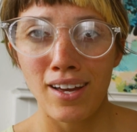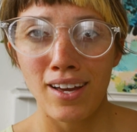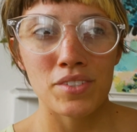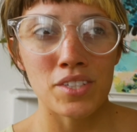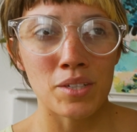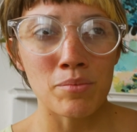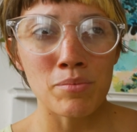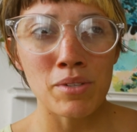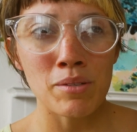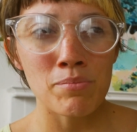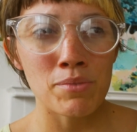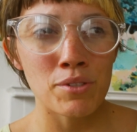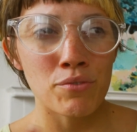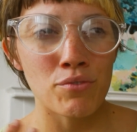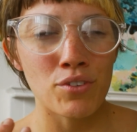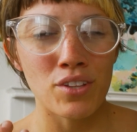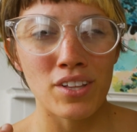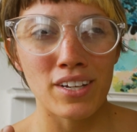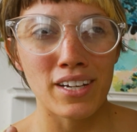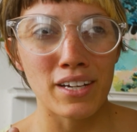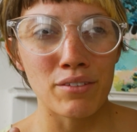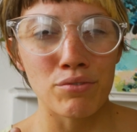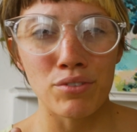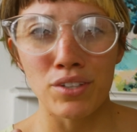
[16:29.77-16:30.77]
Sometimes I feel
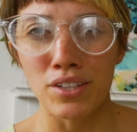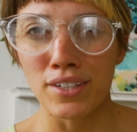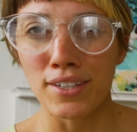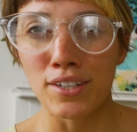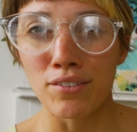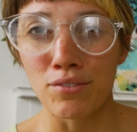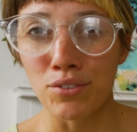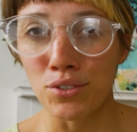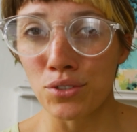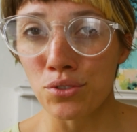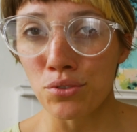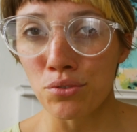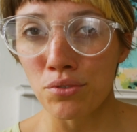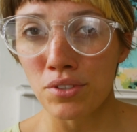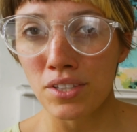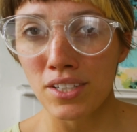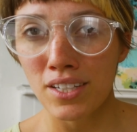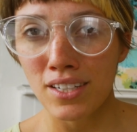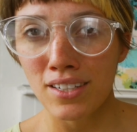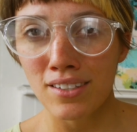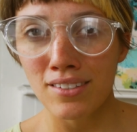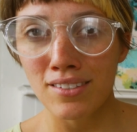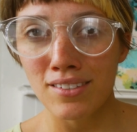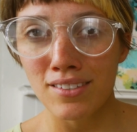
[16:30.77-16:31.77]
like I really overdo
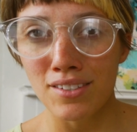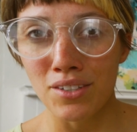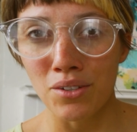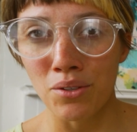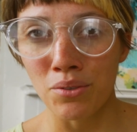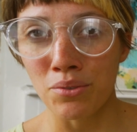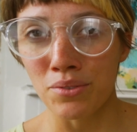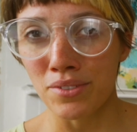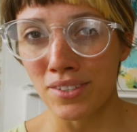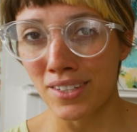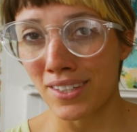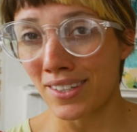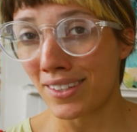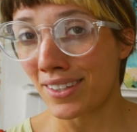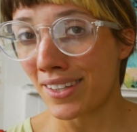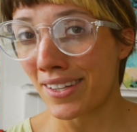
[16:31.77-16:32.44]
things, so I was like,